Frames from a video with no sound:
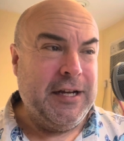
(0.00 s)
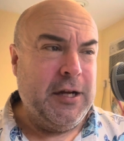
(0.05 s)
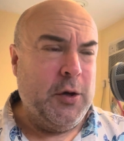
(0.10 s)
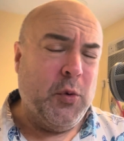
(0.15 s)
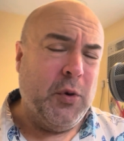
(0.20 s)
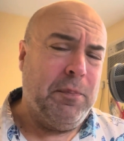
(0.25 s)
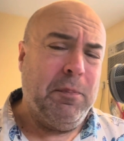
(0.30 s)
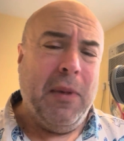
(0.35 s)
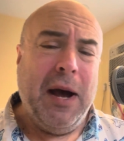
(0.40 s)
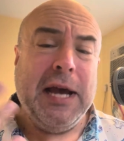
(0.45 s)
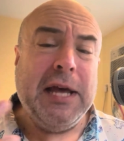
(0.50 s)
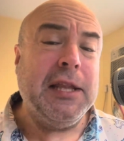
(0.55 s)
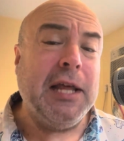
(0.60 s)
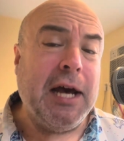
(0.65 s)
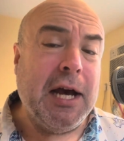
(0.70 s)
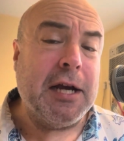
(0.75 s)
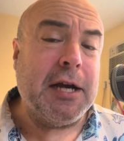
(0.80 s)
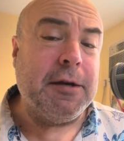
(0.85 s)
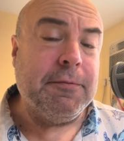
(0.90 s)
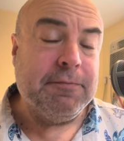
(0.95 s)
With my
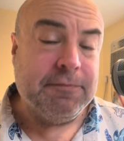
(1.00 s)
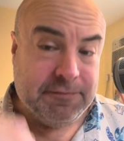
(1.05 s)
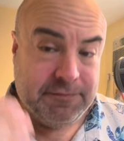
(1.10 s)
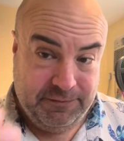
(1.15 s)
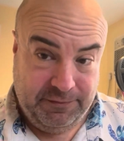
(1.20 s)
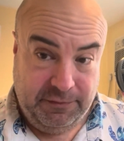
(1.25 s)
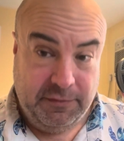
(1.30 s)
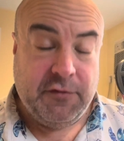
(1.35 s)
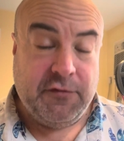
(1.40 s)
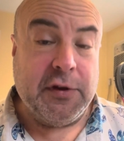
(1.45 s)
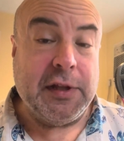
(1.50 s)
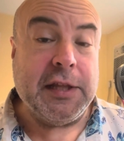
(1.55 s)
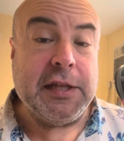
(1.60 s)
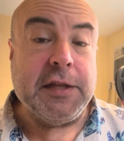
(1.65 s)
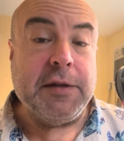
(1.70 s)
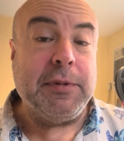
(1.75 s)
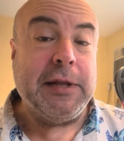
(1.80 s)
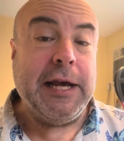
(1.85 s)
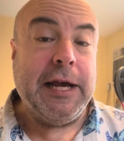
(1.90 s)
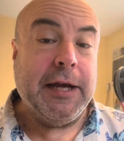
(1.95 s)
luck, fill in
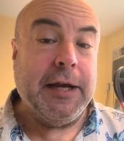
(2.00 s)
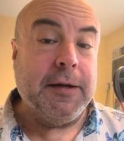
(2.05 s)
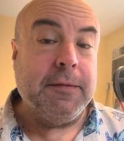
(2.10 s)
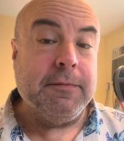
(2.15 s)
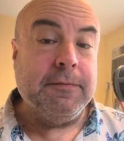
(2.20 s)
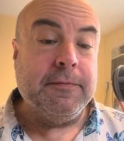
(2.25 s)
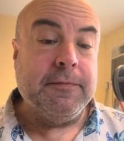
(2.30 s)
the blank.